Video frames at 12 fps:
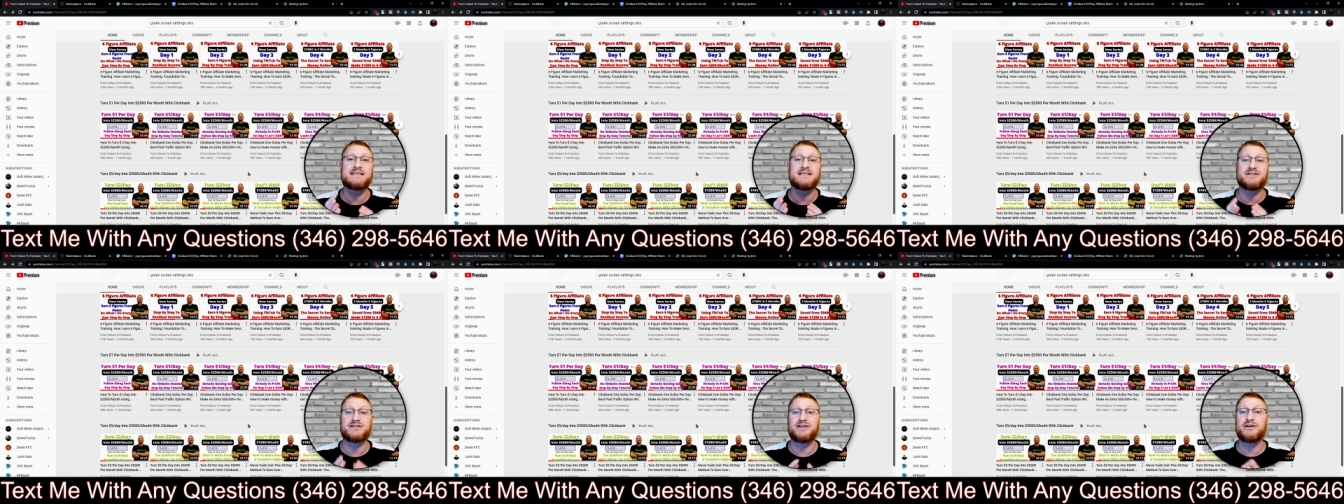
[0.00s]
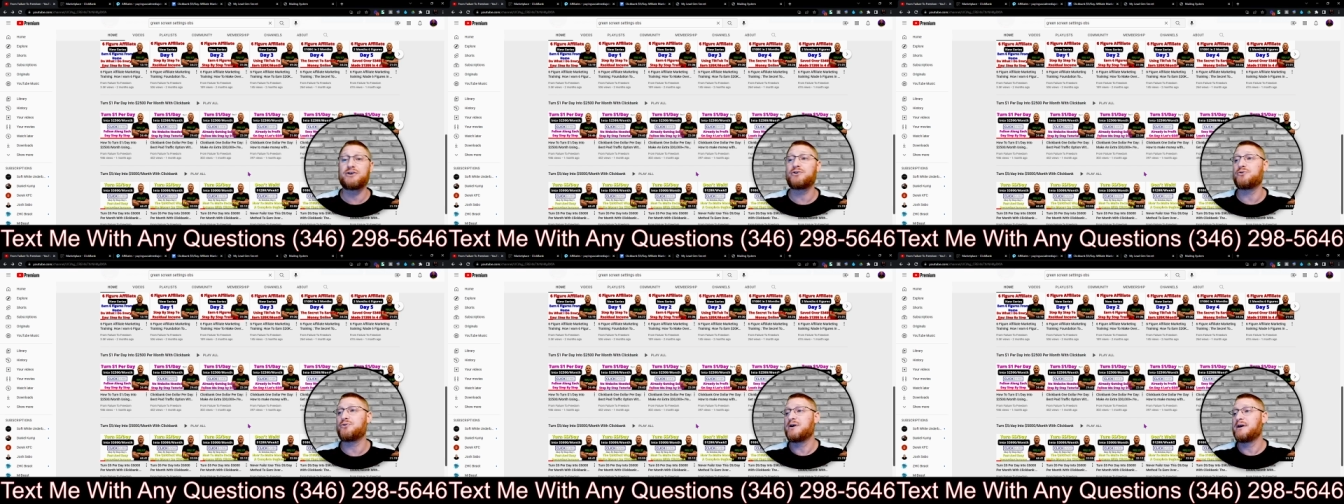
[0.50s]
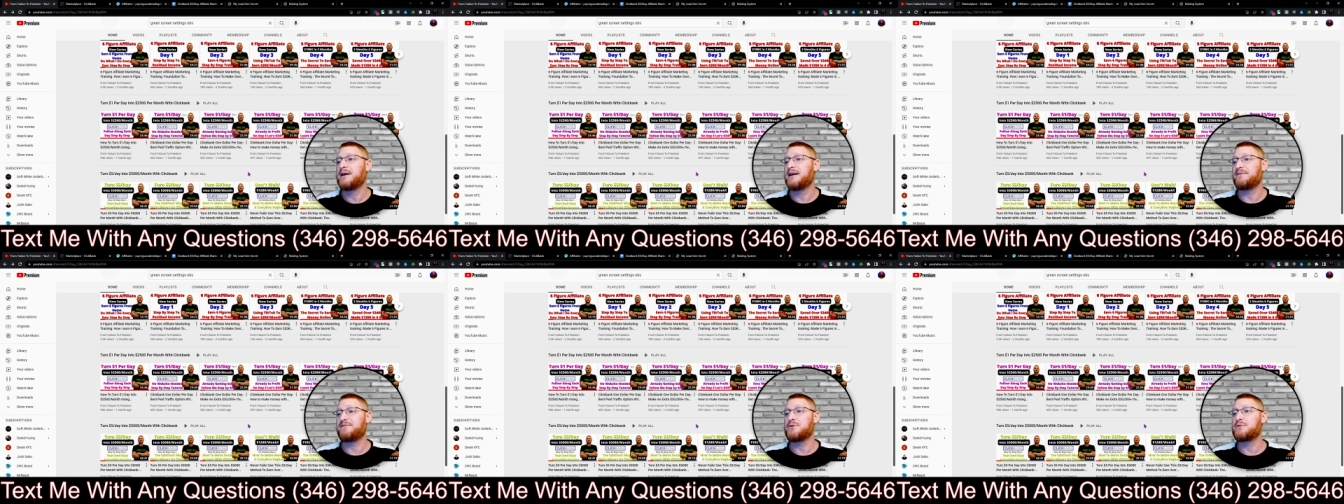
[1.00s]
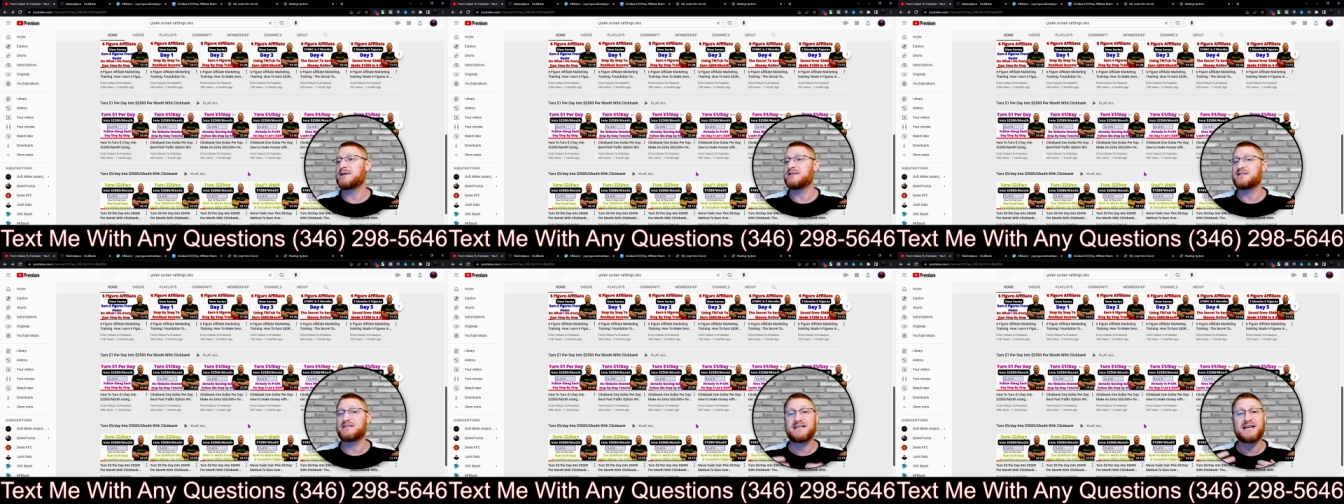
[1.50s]
is you, if you
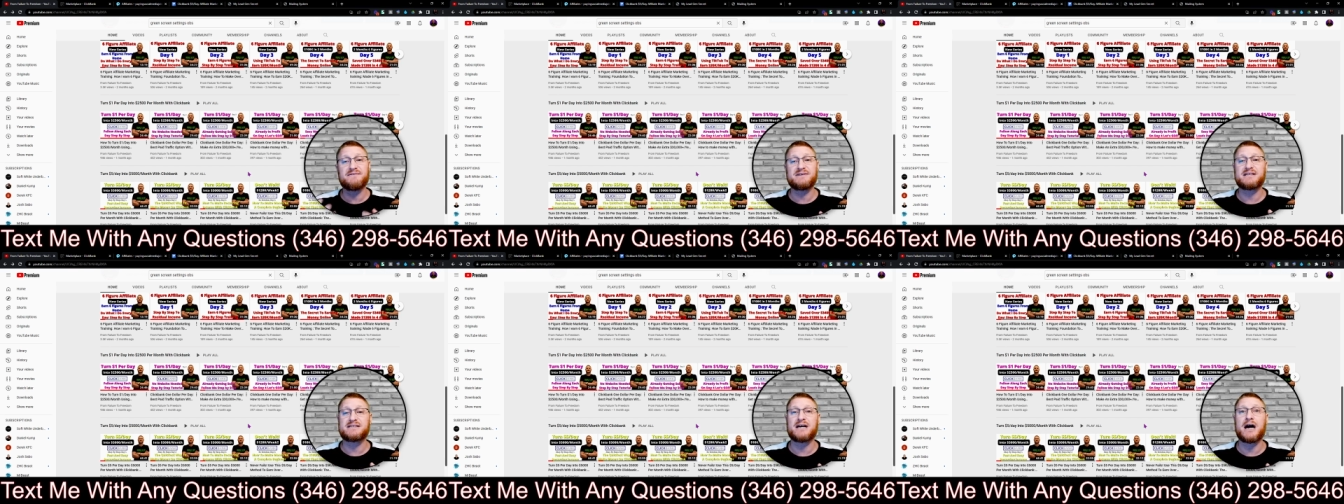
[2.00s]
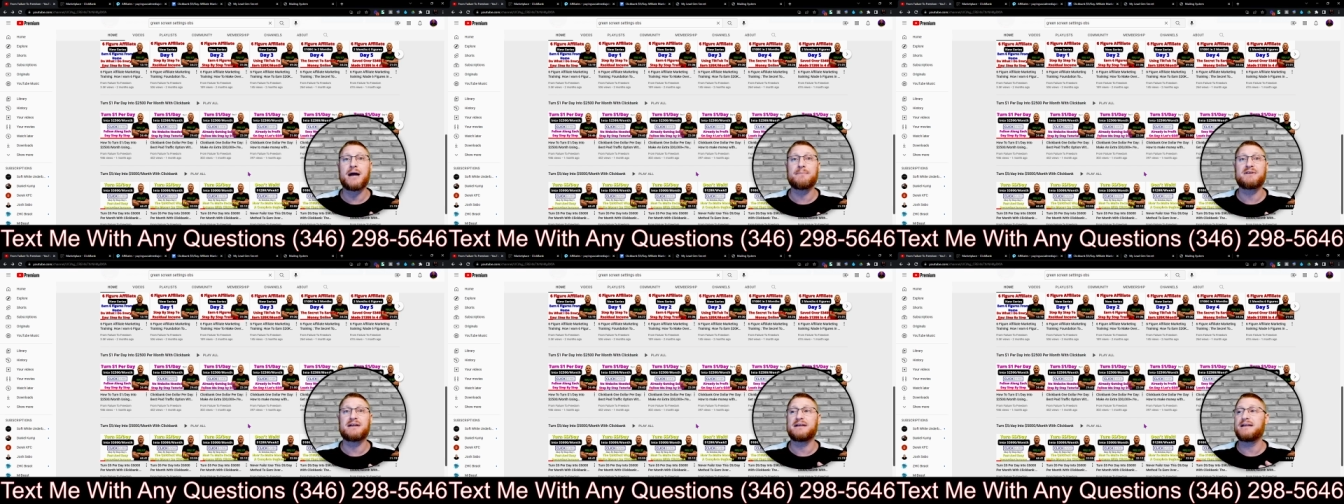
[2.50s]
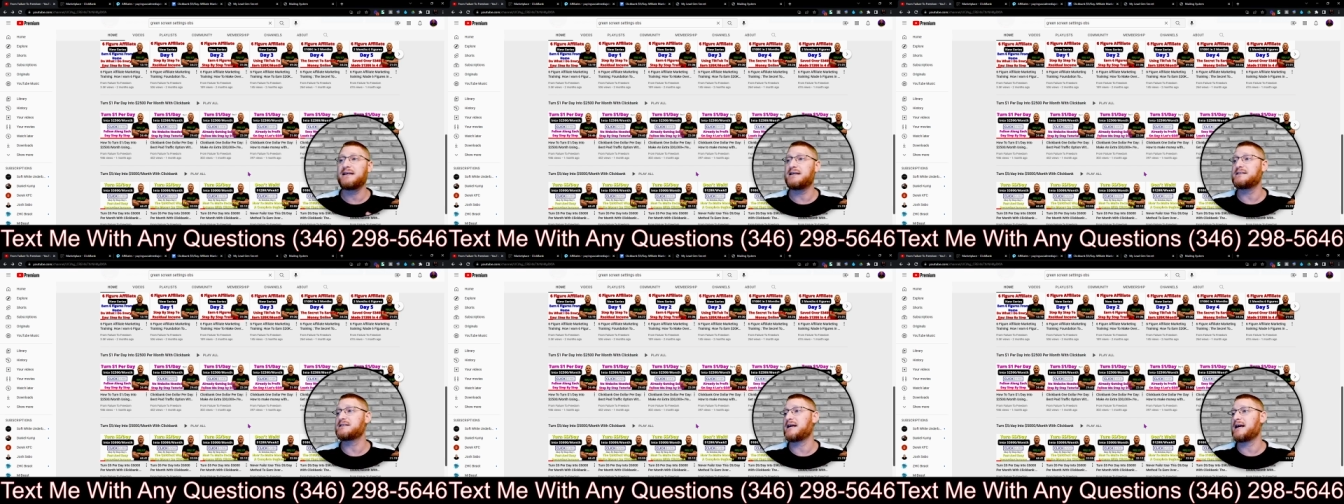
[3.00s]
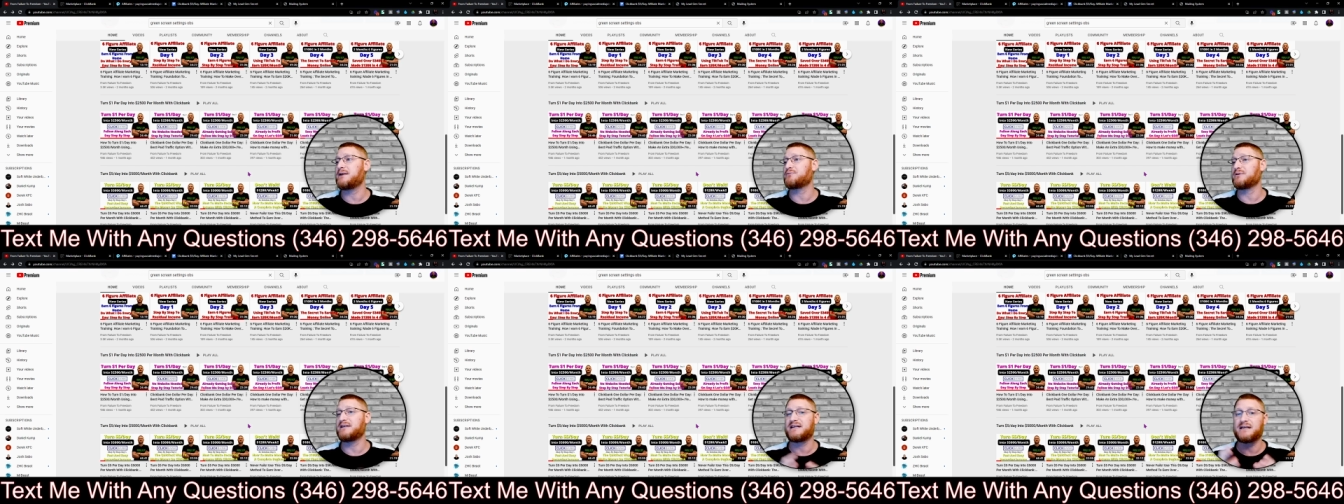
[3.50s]
can just give it the time that it needs and
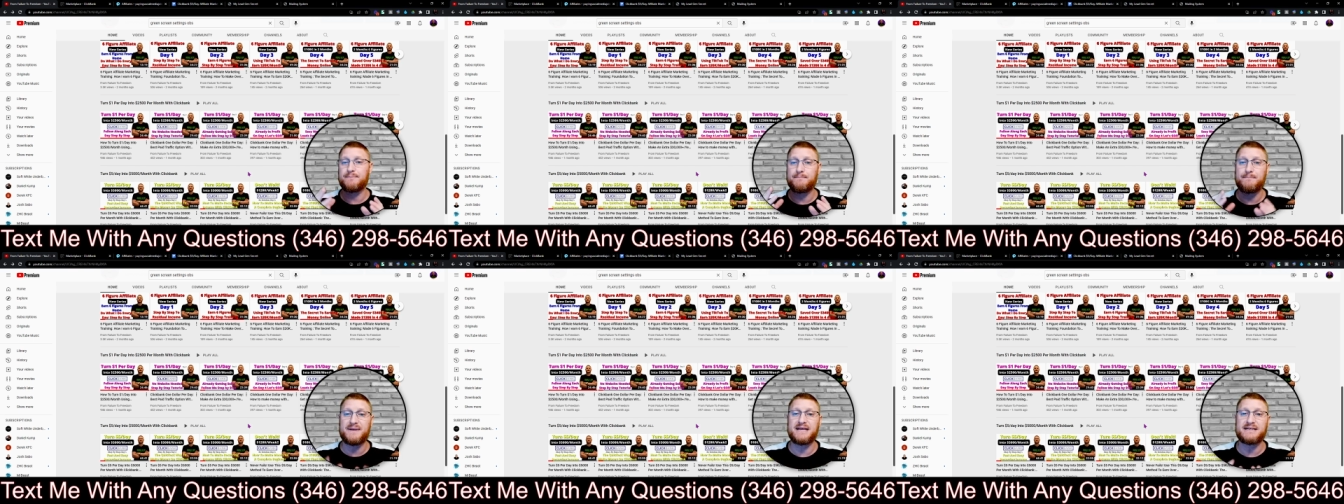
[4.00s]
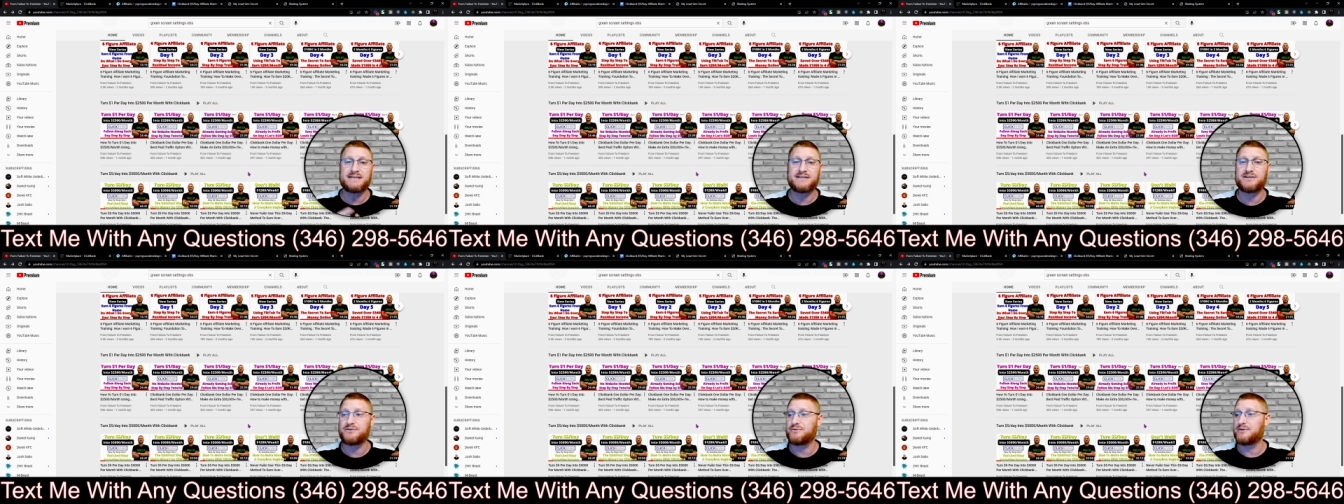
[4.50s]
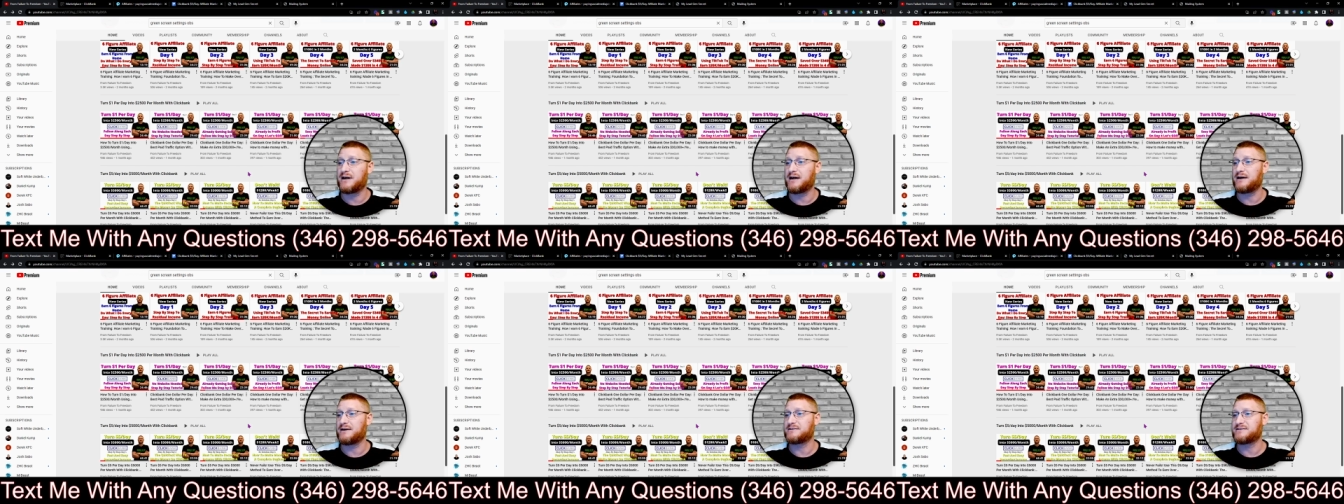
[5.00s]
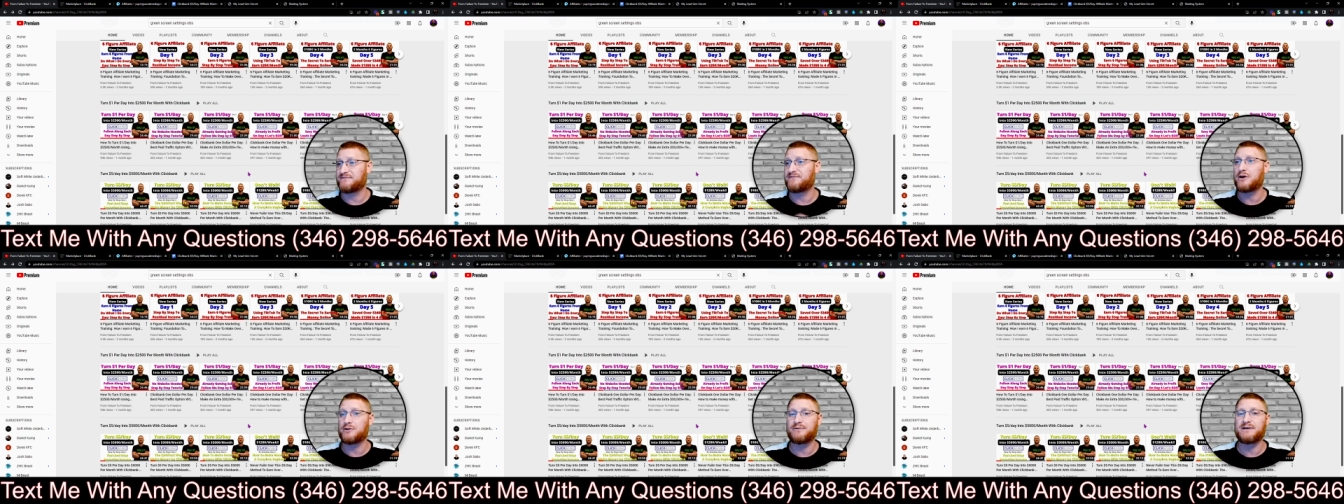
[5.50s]
really commit to
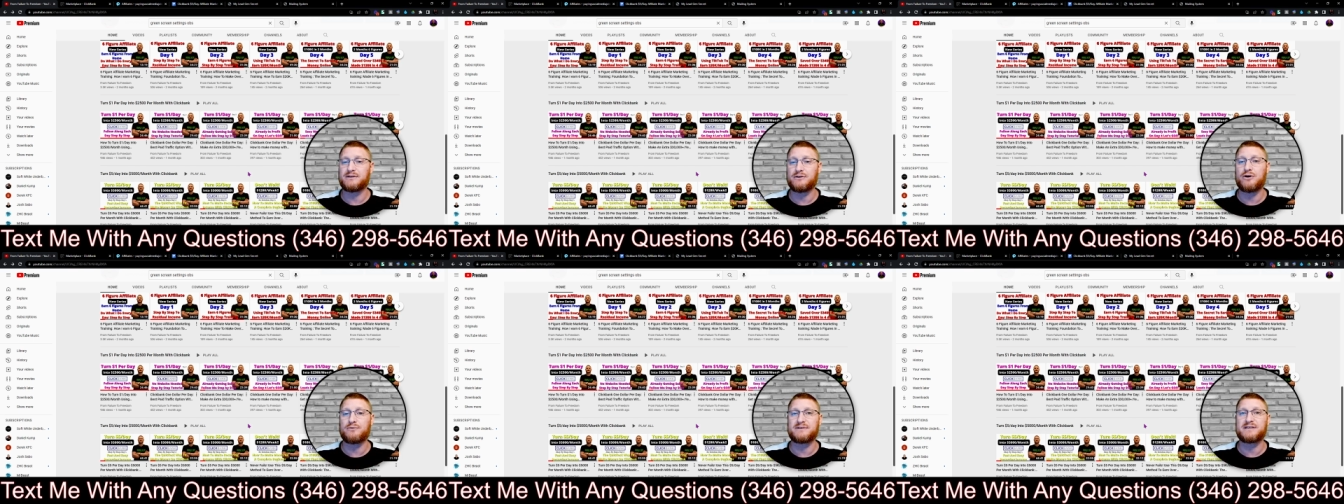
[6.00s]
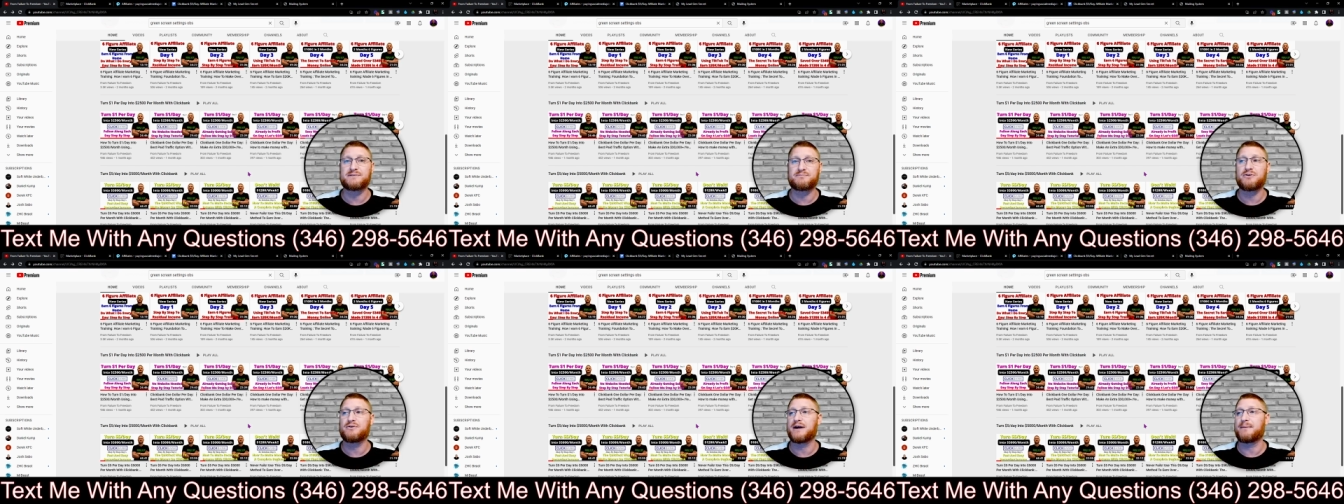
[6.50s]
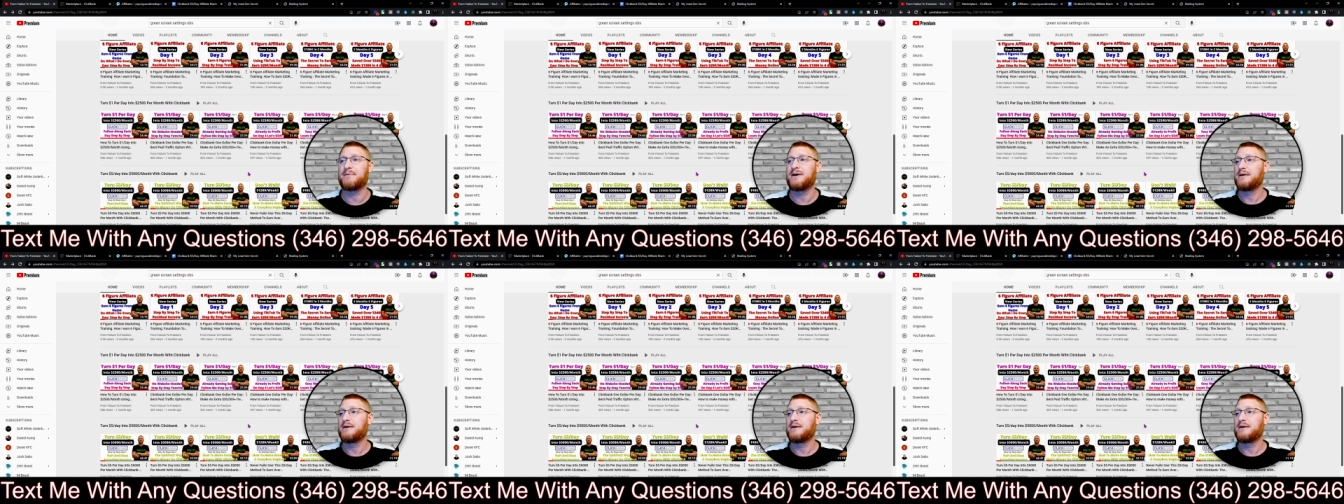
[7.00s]
following along with this program.